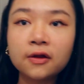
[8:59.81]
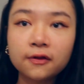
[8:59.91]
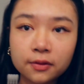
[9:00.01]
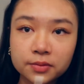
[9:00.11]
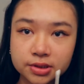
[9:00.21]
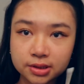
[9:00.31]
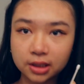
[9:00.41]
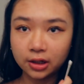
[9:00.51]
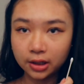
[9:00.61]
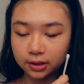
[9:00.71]
Now that the
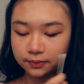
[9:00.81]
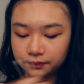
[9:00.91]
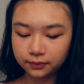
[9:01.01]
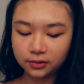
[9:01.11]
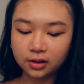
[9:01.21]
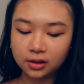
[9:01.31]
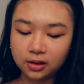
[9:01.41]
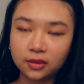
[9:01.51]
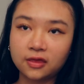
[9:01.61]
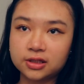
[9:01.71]
mascara
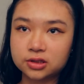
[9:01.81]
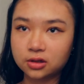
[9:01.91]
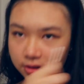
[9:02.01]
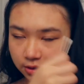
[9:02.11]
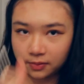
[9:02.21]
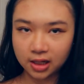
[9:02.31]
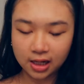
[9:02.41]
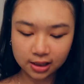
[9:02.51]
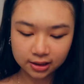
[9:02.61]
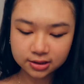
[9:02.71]
that's gotten on my
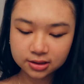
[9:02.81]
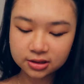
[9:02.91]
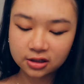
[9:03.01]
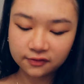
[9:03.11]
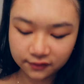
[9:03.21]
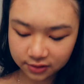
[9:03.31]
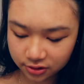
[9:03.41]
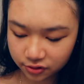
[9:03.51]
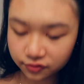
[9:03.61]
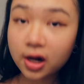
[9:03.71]
eyelids and stuff
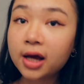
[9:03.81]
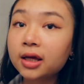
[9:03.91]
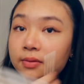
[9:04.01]
is dry,